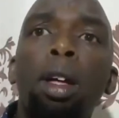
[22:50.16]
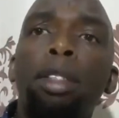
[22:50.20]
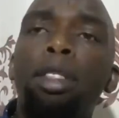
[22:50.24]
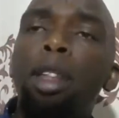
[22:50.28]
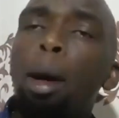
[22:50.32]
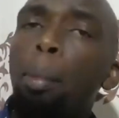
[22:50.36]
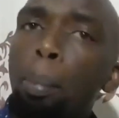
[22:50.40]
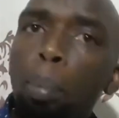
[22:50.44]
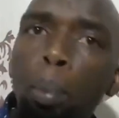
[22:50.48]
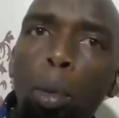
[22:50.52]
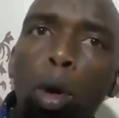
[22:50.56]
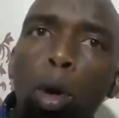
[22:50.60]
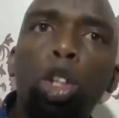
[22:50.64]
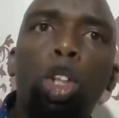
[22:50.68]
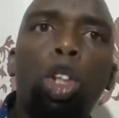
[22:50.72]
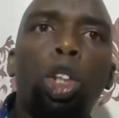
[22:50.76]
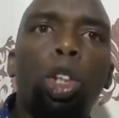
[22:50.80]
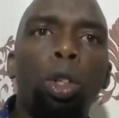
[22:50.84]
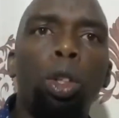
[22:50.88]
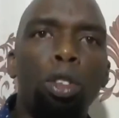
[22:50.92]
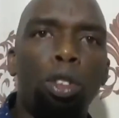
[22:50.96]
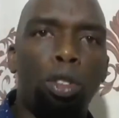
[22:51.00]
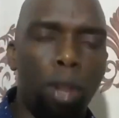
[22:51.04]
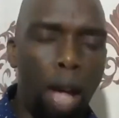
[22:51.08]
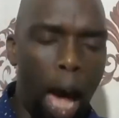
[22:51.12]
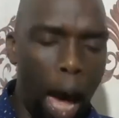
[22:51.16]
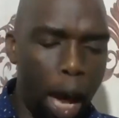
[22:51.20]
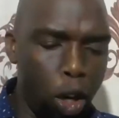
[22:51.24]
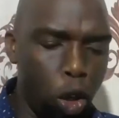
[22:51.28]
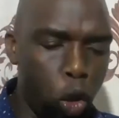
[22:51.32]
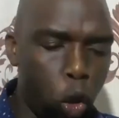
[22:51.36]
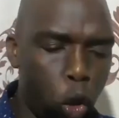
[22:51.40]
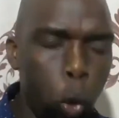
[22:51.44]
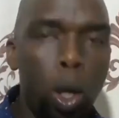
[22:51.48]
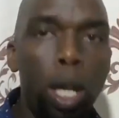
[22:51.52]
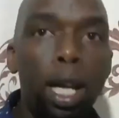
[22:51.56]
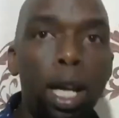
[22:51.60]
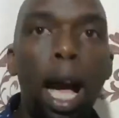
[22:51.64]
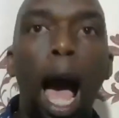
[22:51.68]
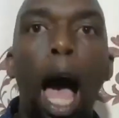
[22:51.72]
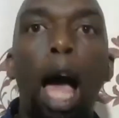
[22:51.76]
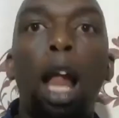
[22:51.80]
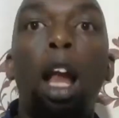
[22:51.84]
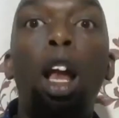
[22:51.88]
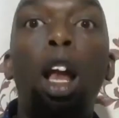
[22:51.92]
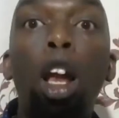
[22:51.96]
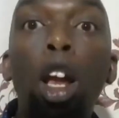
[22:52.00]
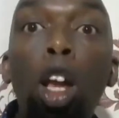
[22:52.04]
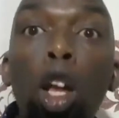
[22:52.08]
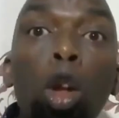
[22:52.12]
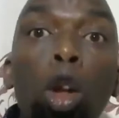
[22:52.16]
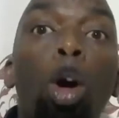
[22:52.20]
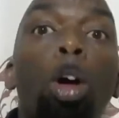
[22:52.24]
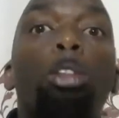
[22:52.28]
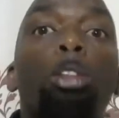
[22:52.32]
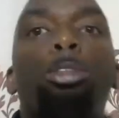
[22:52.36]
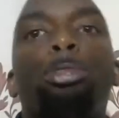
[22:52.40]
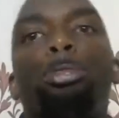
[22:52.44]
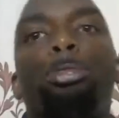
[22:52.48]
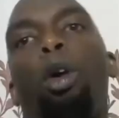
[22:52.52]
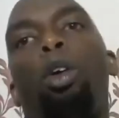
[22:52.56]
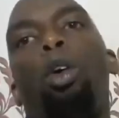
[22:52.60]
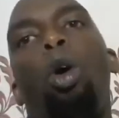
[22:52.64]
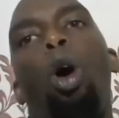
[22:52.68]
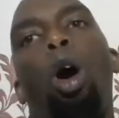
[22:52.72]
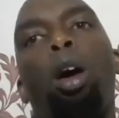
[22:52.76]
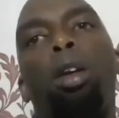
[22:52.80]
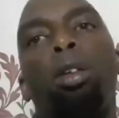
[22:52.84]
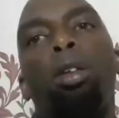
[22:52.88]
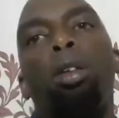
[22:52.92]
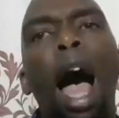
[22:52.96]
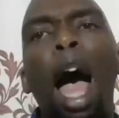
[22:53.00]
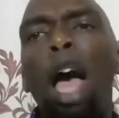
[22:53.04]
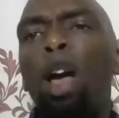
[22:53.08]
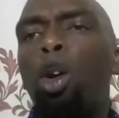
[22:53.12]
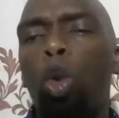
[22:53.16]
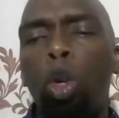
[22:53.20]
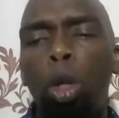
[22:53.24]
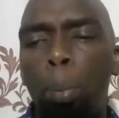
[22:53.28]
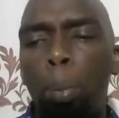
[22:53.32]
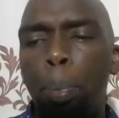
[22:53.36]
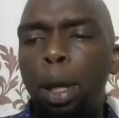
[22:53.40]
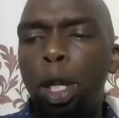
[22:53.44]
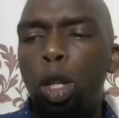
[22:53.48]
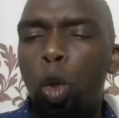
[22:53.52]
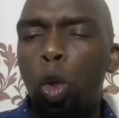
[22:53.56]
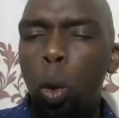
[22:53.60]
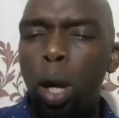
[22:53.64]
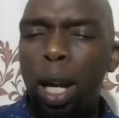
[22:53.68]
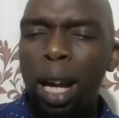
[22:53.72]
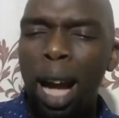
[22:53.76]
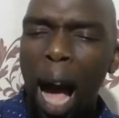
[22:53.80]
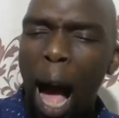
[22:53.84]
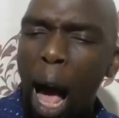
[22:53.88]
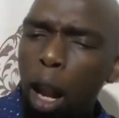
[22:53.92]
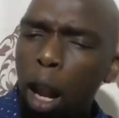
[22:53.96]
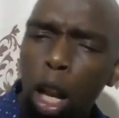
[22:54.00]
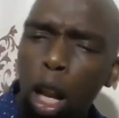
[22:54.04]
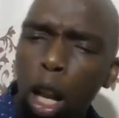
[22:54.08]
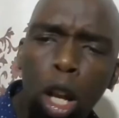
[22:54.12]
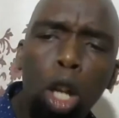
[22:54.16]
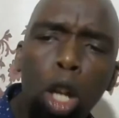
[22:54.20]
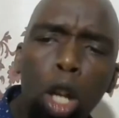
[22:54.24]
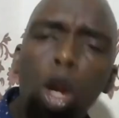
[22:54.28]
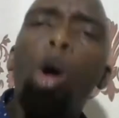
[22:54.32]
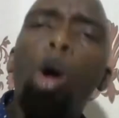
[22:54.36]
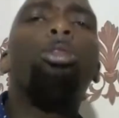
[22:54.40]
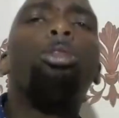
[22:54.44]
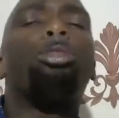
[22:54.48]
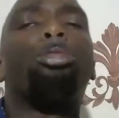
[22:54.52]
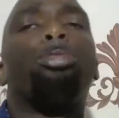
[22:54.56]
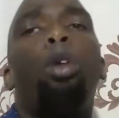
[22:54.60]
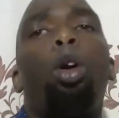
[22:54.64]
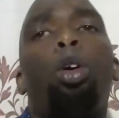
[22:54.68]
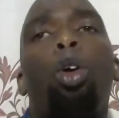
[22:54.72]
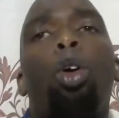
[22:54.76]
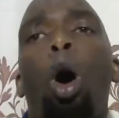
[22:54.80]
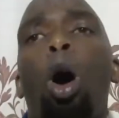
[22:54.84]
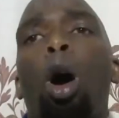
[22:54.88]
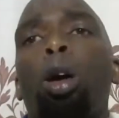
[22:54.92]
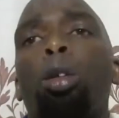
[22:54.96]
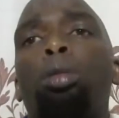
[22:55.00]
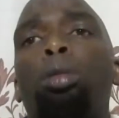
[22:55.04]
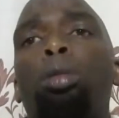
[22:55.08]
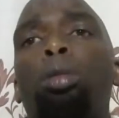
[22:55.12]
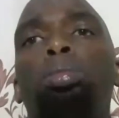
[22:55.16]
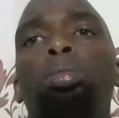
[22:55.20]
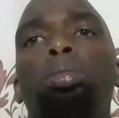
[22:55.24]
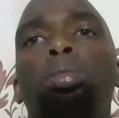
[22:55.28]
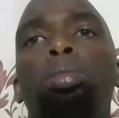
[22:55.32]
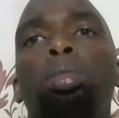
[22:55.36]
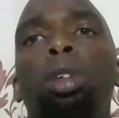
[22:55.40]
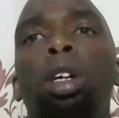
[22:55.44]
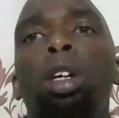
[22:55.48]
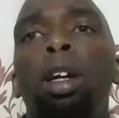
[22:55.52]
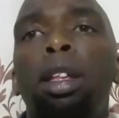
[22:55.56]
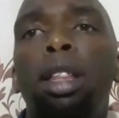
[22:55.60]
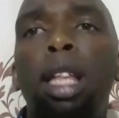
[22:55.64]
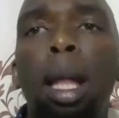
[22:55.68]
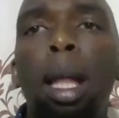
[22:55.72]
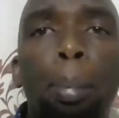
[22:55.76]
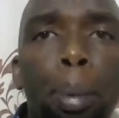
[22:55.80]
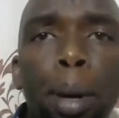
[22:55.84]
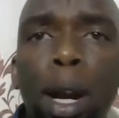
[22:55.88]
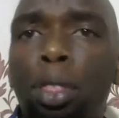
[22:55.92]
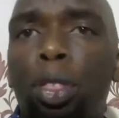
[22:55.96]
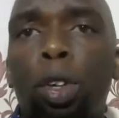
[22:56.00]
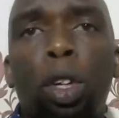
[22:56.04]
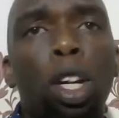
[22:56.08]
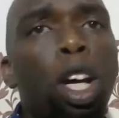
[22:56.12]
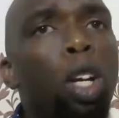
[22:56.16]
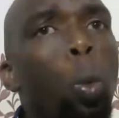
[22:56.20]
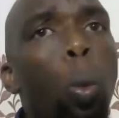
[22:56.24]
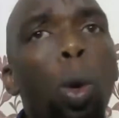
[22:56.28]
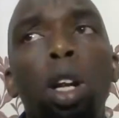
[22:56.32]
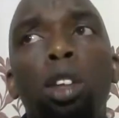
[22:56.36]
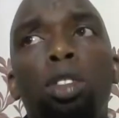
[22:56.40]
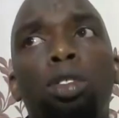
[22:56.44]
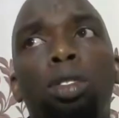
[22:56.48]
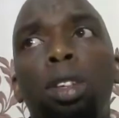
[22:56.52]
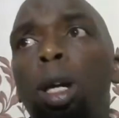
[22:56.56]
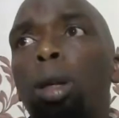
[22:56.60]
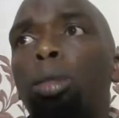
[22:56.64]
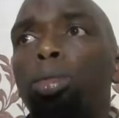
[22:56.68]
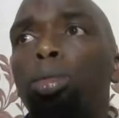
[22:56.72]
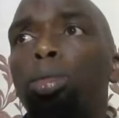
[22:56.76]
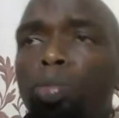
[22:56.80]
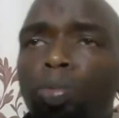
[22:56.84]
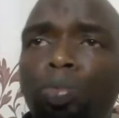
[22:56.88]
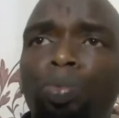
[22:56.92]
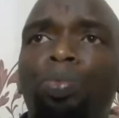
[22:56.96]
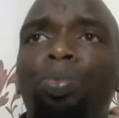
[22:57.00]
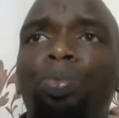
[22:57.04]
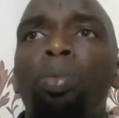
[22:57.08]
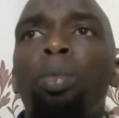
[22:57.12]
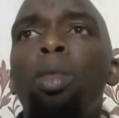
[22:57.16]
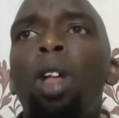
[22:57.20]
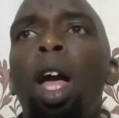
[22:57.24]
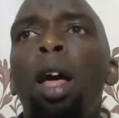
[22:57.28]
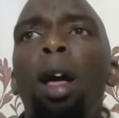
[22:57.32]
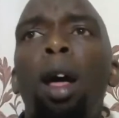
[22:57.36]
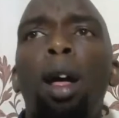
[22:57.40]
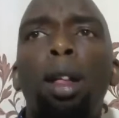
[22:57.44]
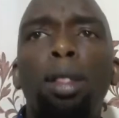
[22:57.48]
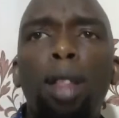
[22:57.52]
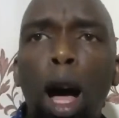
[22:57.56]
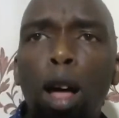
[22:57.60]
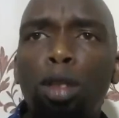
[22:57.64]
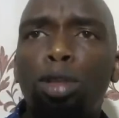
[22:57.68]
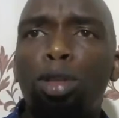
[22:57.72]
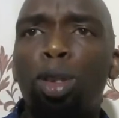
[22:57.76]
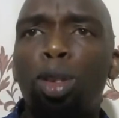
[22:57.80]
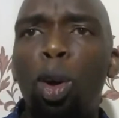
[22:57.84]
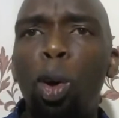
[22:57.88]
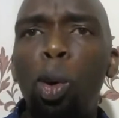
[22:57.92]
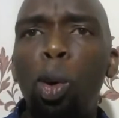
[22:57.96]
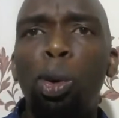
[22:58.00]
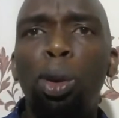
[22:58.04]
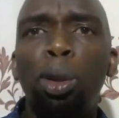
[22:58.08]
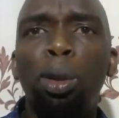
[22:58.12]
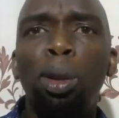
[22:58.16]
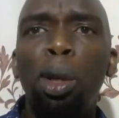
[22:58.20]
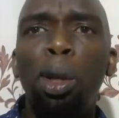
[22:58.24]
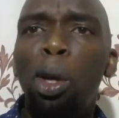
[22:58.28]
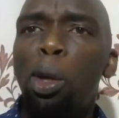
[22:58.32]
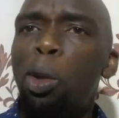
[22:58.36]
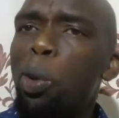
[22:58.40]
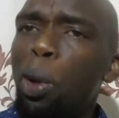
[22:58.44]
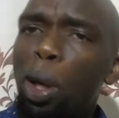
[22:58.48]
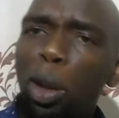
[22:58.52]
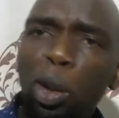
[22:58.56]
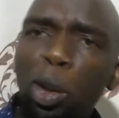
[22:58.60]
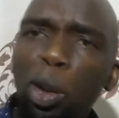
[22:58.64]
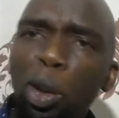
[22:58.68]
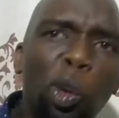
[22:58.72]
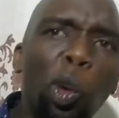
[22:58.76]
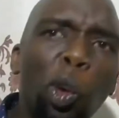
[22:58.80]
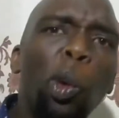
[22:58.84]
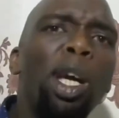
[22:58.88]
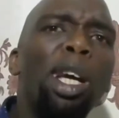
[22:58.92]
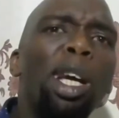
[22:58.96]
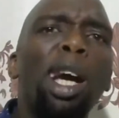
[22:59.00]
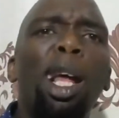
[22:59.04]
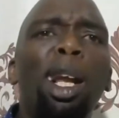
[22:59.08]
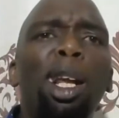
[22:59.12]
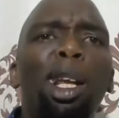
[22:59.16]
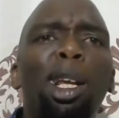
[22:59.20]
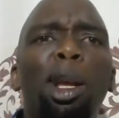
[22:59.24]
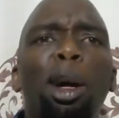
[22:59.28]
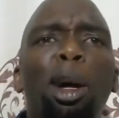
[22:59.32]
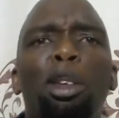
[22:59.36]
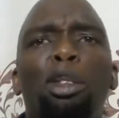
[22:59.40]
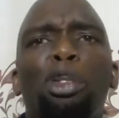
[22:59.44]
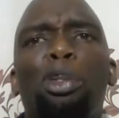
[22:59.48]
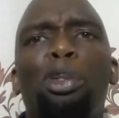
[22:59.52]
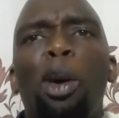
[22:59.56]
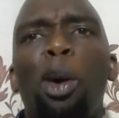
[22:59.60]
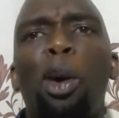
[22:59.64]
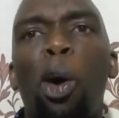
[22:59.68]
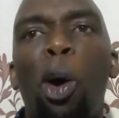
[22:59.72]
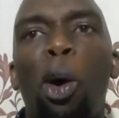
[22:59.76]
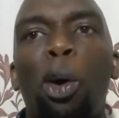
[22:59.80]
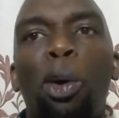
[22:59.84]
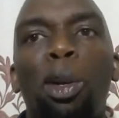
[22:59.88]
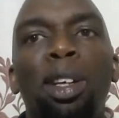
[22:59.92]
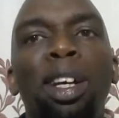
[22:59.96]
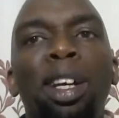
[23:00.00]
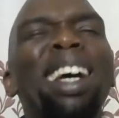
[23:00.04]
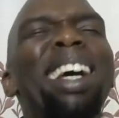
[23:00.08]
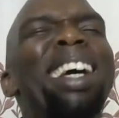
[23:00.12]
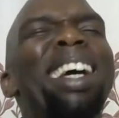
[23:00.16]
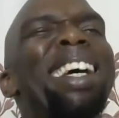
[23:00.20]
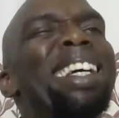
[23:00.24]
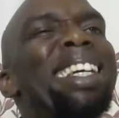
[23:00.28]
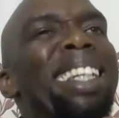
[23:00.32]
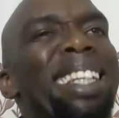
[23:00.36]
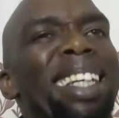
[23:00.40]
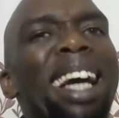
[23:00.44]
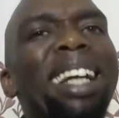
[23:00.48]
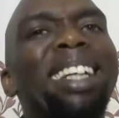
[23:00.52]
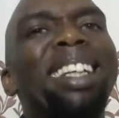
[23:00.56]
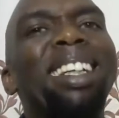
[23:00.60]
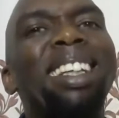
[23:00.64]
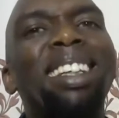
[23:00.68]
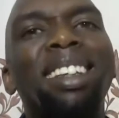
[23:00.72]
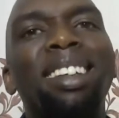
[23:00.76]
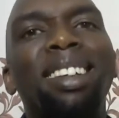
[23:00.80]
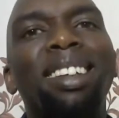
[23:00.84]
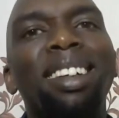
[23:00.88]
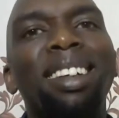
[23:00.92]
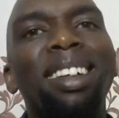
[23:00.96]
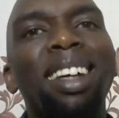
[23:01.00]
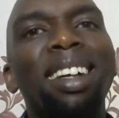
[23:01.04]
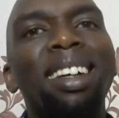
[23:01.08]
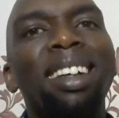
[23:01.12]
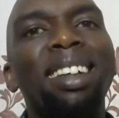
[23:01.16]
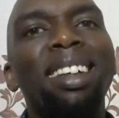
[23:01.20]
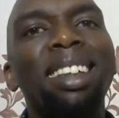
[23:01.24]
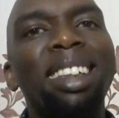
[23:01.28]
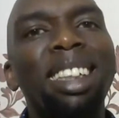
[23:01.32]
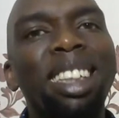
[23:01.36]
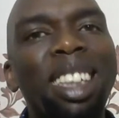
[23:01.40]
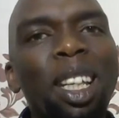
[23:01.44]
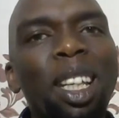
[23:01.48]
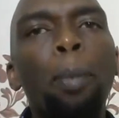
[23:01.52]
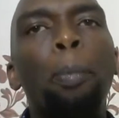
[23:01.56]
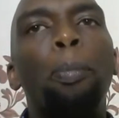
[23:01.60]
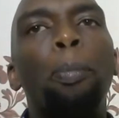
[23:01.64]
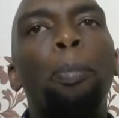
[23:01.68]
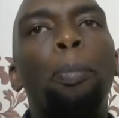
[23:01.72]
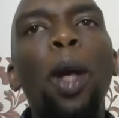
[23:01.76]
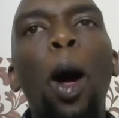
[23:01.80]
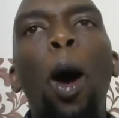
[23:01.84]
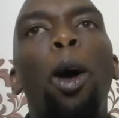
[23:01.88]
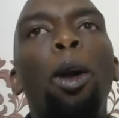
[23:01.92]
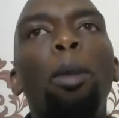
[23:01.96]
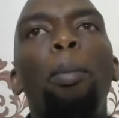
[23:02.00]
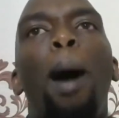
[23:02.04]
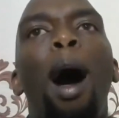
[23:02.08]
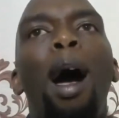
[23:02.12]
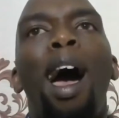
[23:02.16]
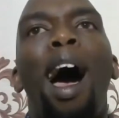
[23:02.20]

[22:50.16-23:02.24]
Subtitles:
the motions and doing a lot for God. I could be doing a lot for God. The brethren will say, that's good. You're doing a lot for God. Yet, deep down my